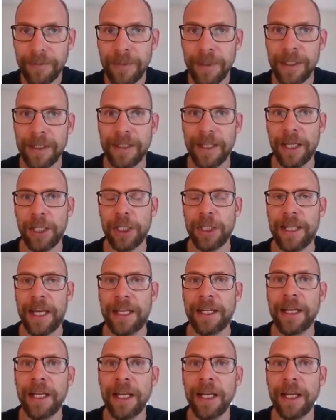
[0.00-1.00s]
such
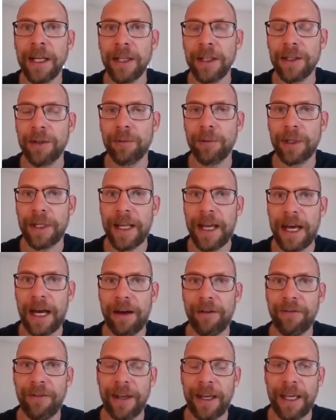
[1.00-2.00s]
that you would
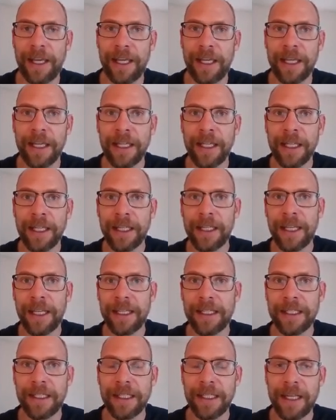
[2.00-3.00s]
have a
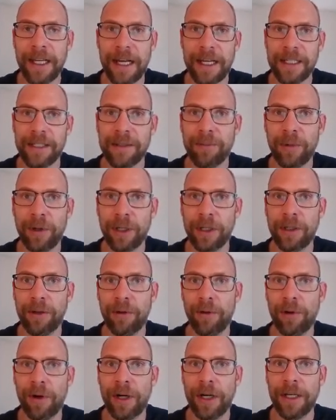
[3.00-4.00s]
latent class
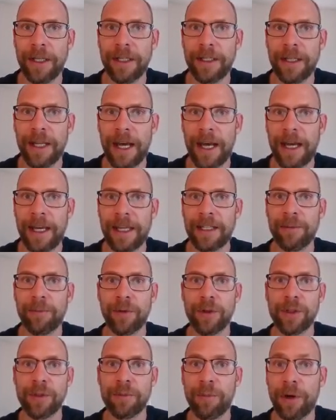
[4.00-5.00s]
model or an item
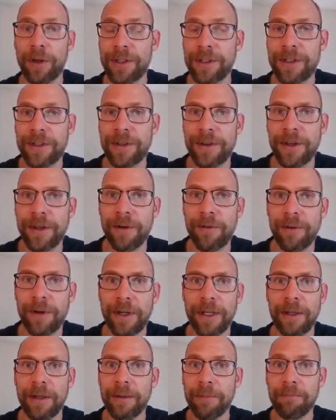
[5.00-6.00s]
response
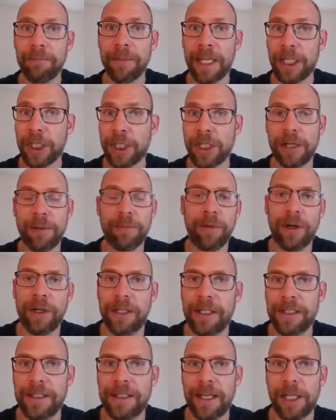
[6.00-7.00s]
theory mixture
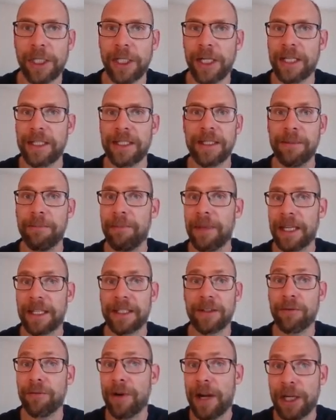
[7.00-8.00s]
model such as the
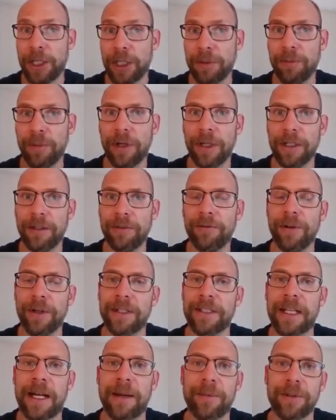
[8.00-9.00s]
mixed Rasch model for
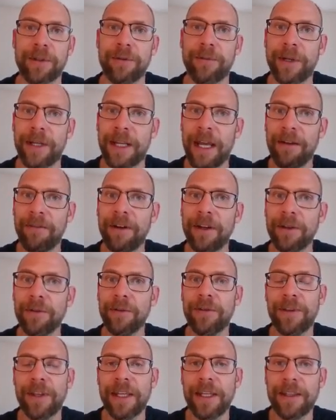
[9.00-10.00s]
example so whenever you
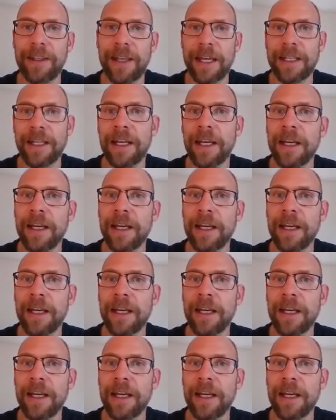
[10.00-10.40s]
think that